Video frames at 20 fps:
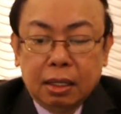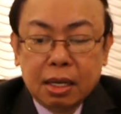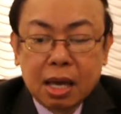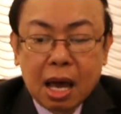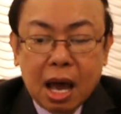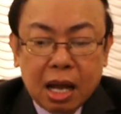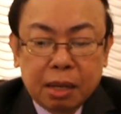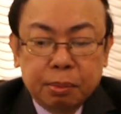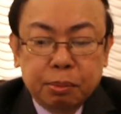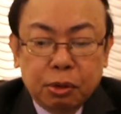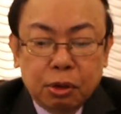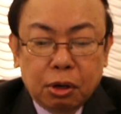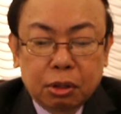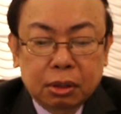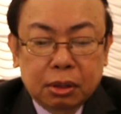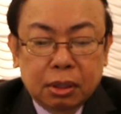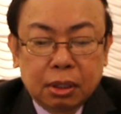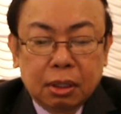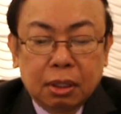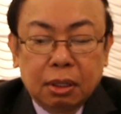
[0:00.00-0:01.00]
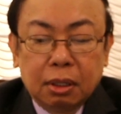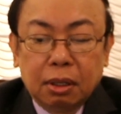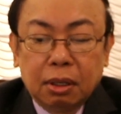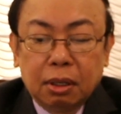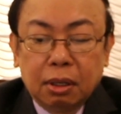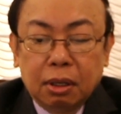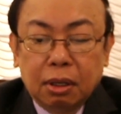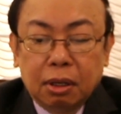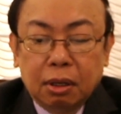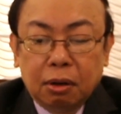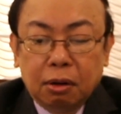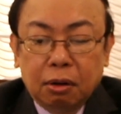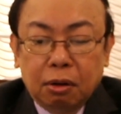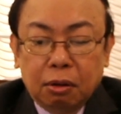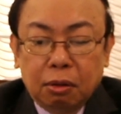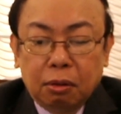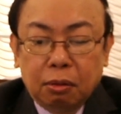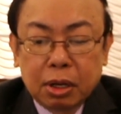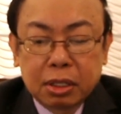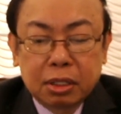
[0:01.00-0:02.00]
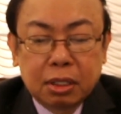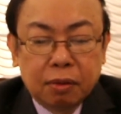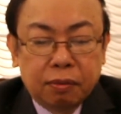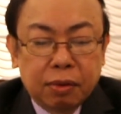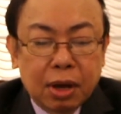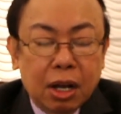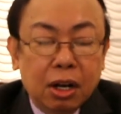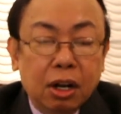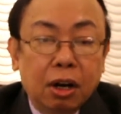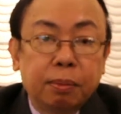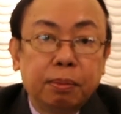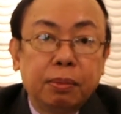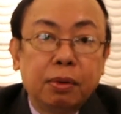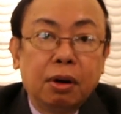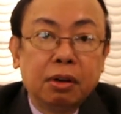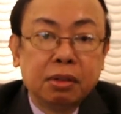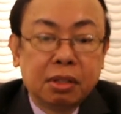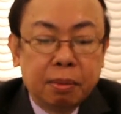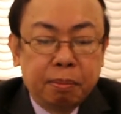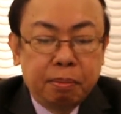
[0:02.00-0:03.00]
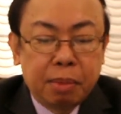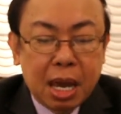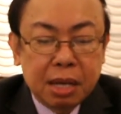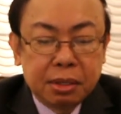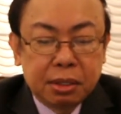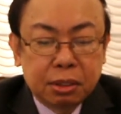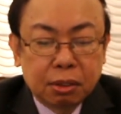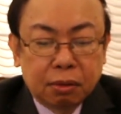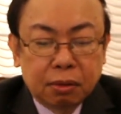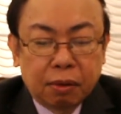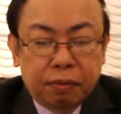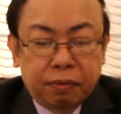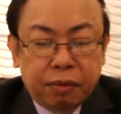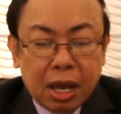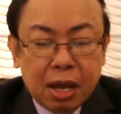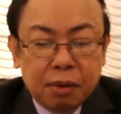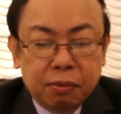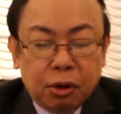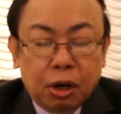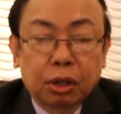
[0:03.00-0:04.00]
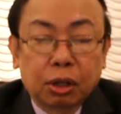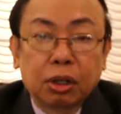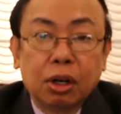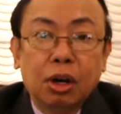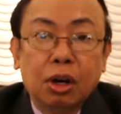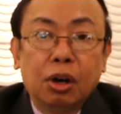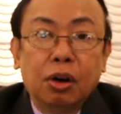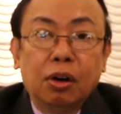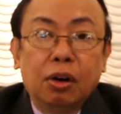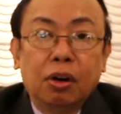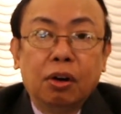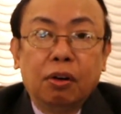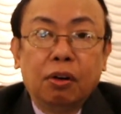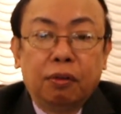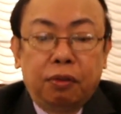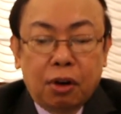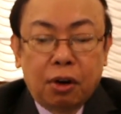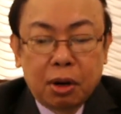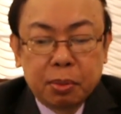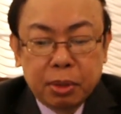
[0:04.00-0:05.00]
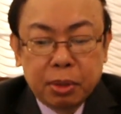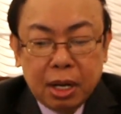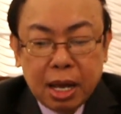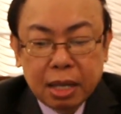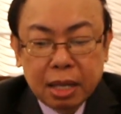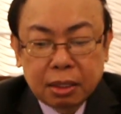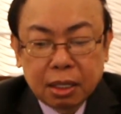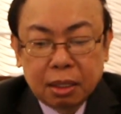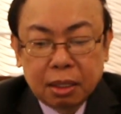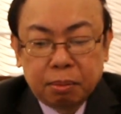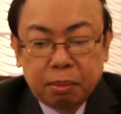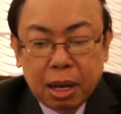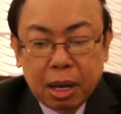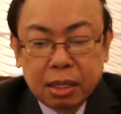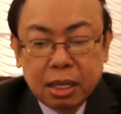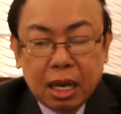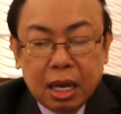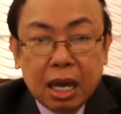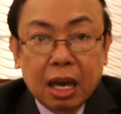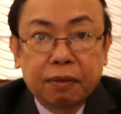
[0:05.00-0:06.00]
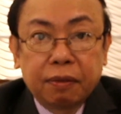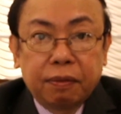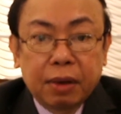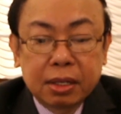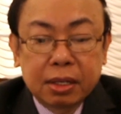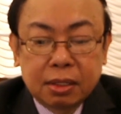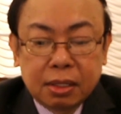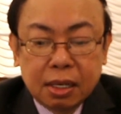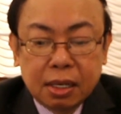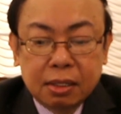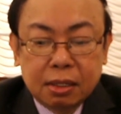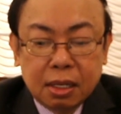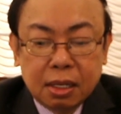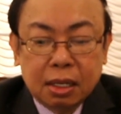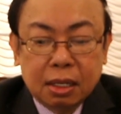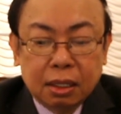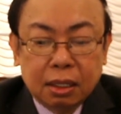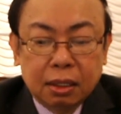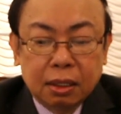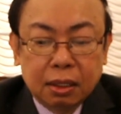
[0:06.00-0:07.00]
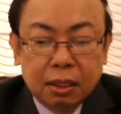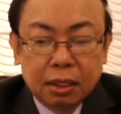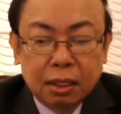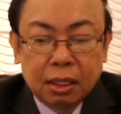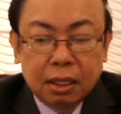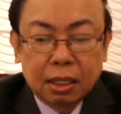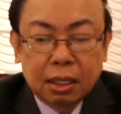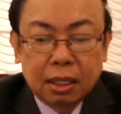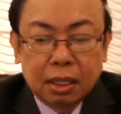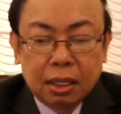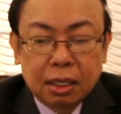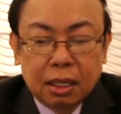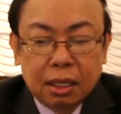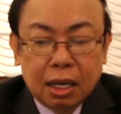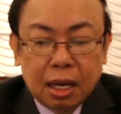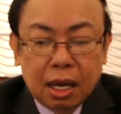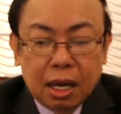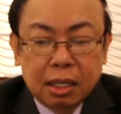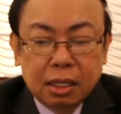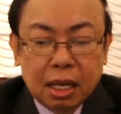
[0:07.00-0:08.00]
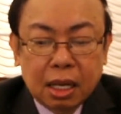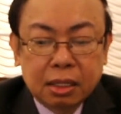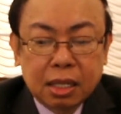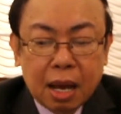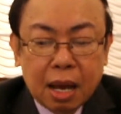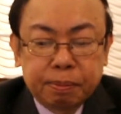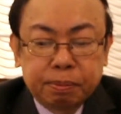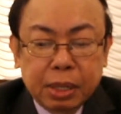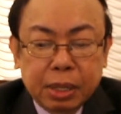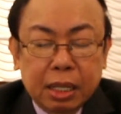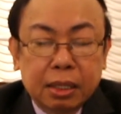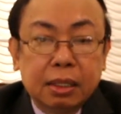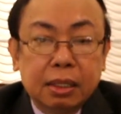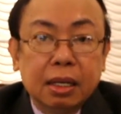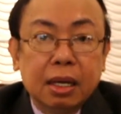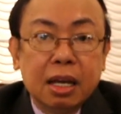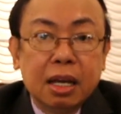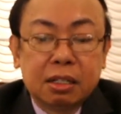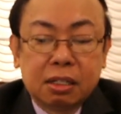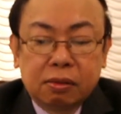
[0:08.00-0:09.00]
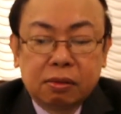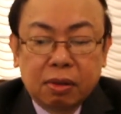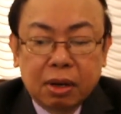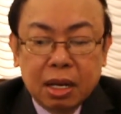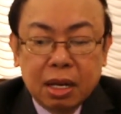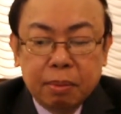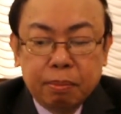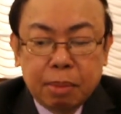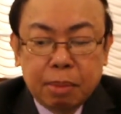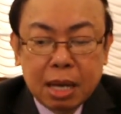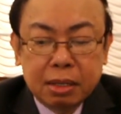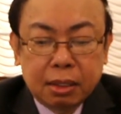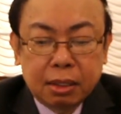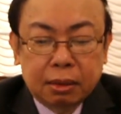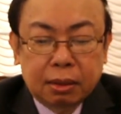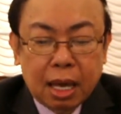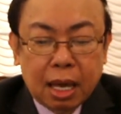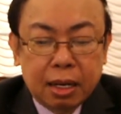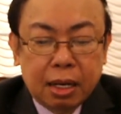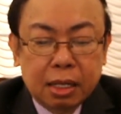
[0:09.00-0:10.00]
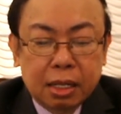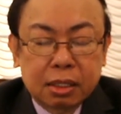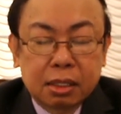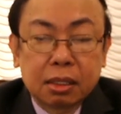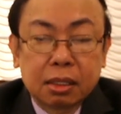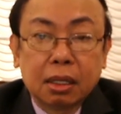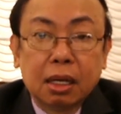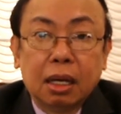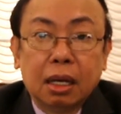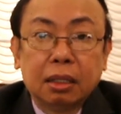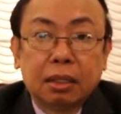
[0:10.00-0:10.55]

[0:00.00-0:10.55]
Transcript: The handbook was developed on the basis of the framework formulated by the FSCC and adopted its three basic tenets